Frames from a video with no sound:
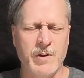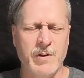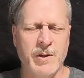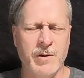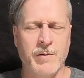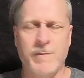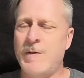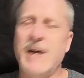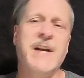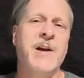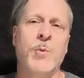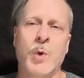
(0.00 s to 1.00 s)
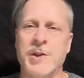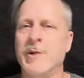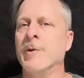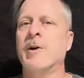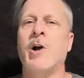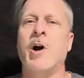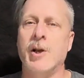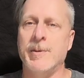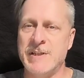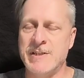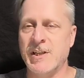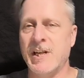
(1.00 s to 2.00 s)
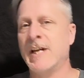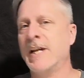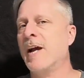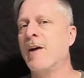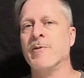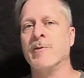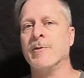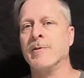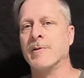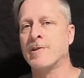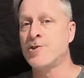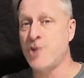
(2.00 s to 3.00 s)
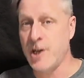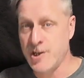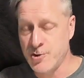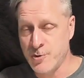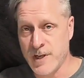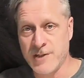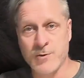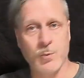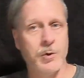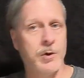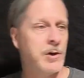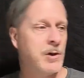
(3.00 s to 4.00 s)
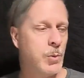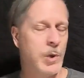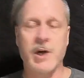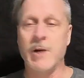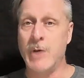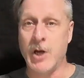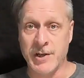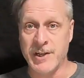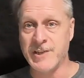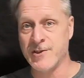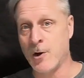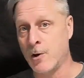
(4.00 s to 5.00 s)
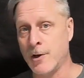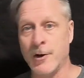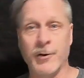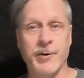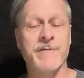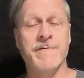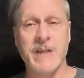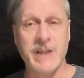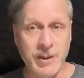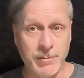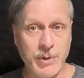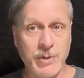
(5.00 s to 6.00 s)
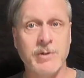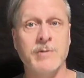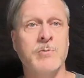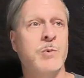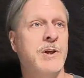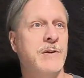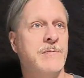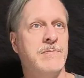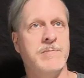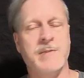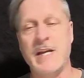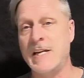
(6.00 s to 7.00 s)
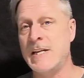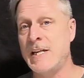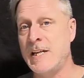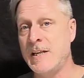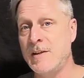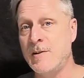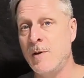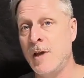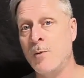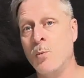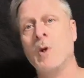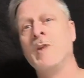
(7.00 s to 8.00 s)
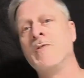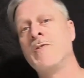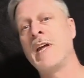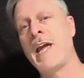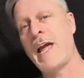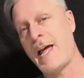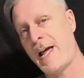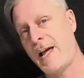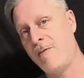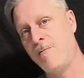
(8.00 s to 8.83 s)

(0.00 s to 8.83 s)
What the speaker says: finding what their economy's like, how their exchange rates work, what commodities are and aren't available, what they need, and what they have.